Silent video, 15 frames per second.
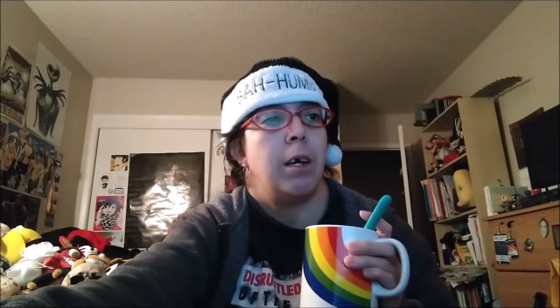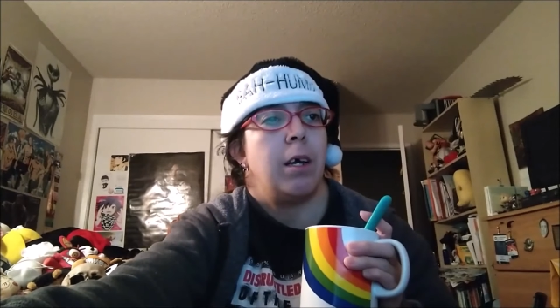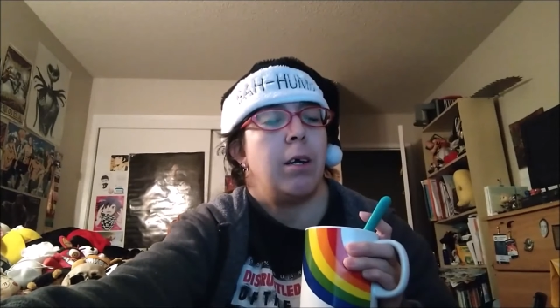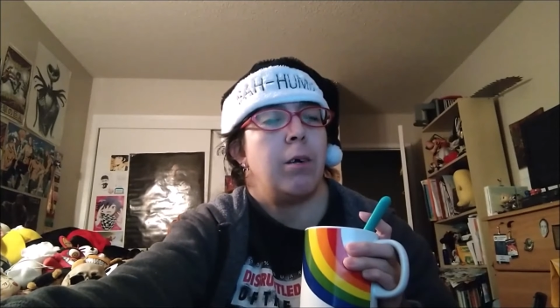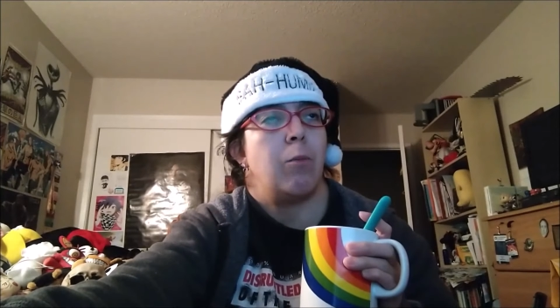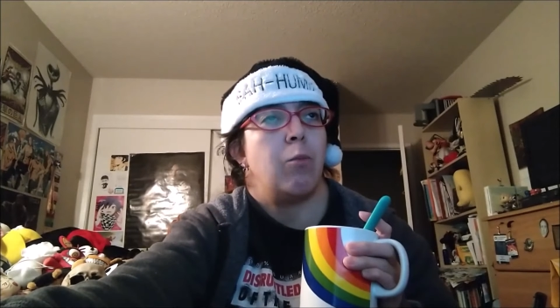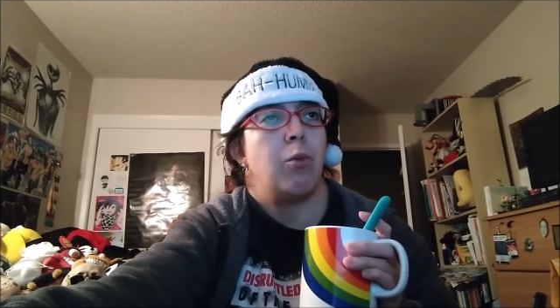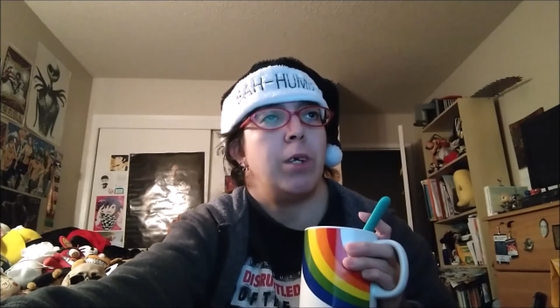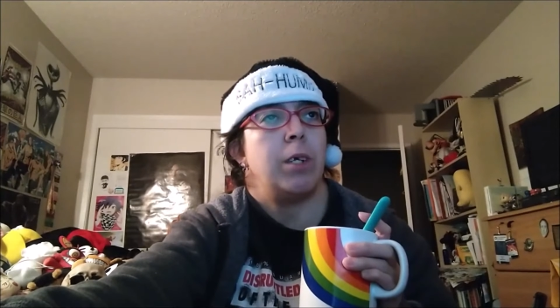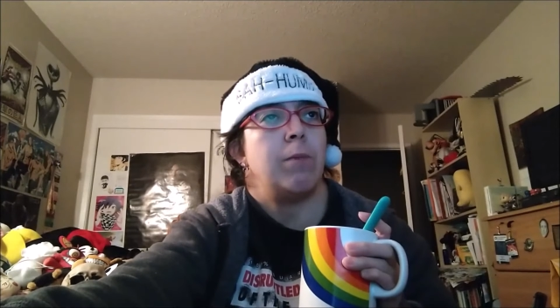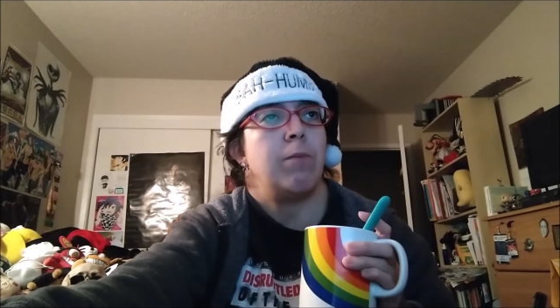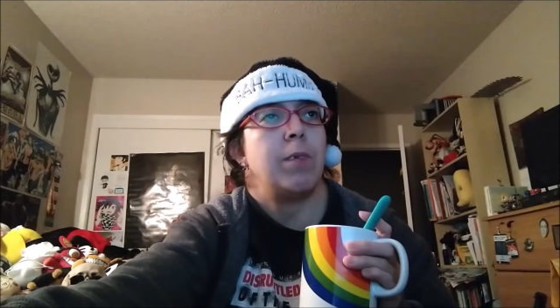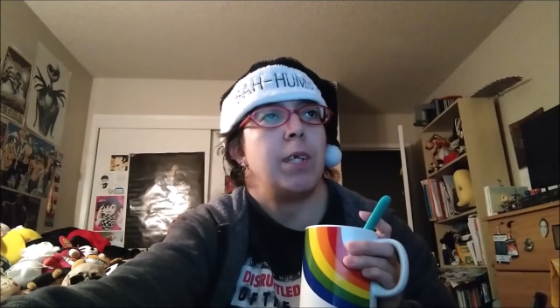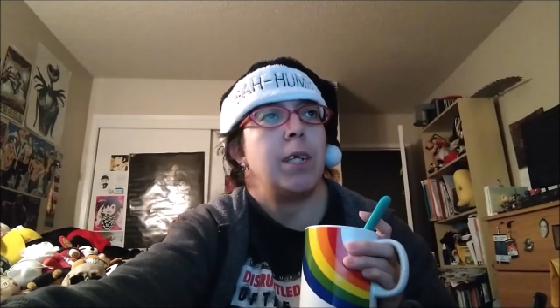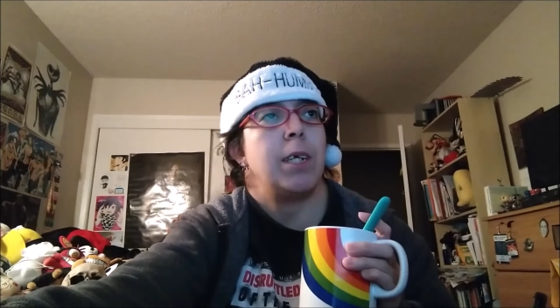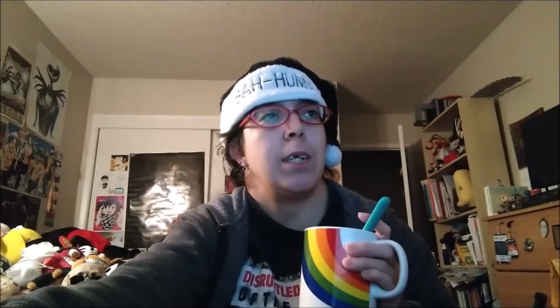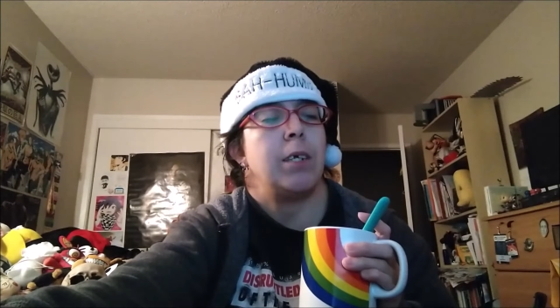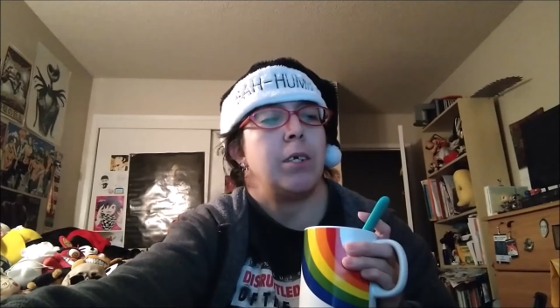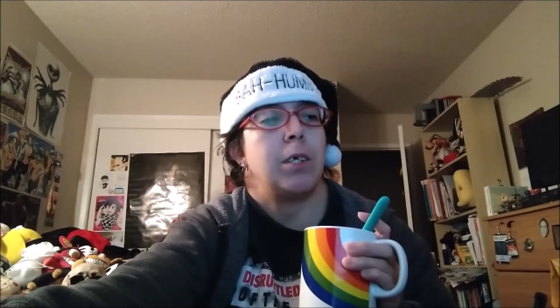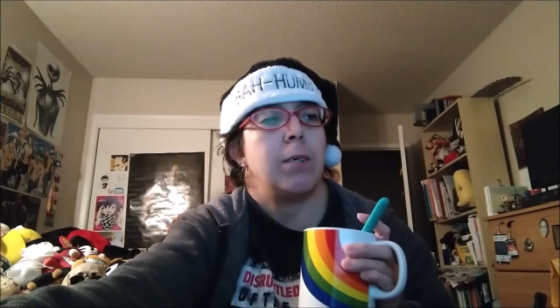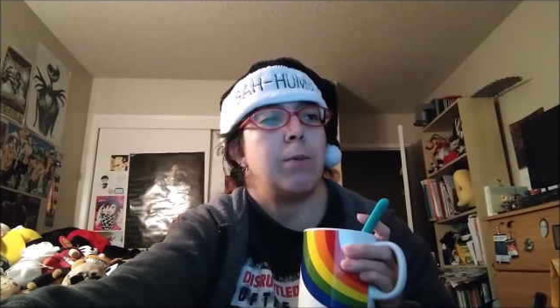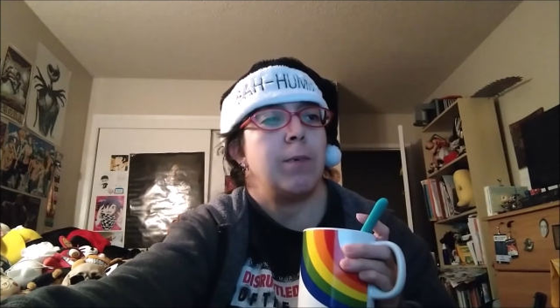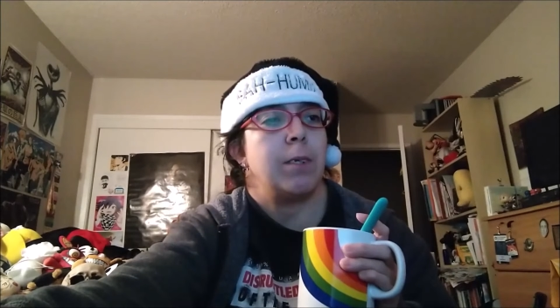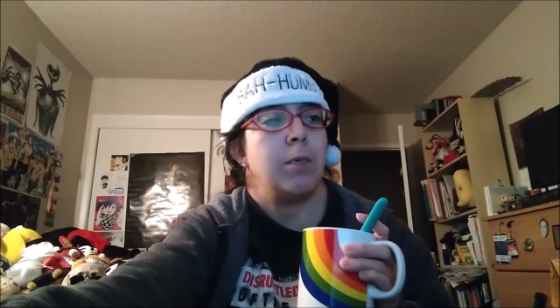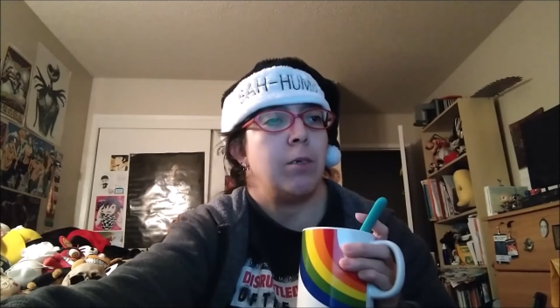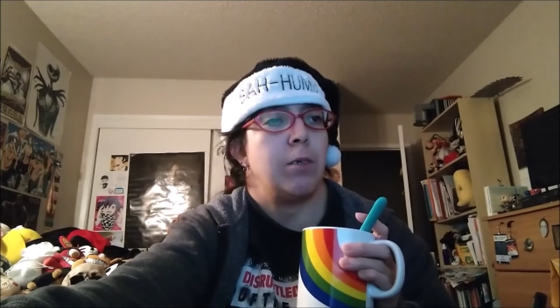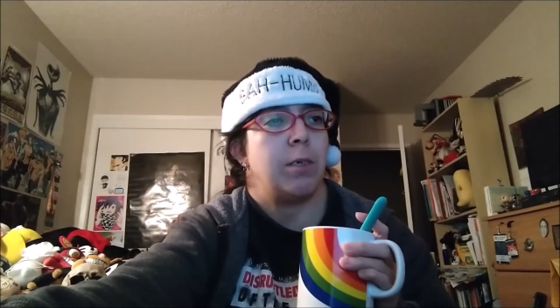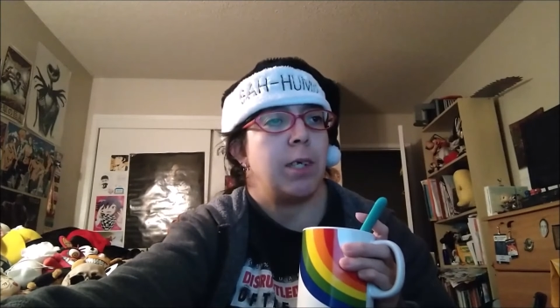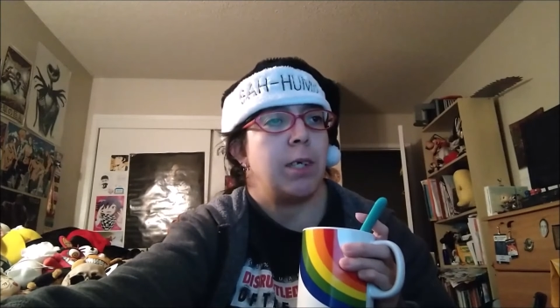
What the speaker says: even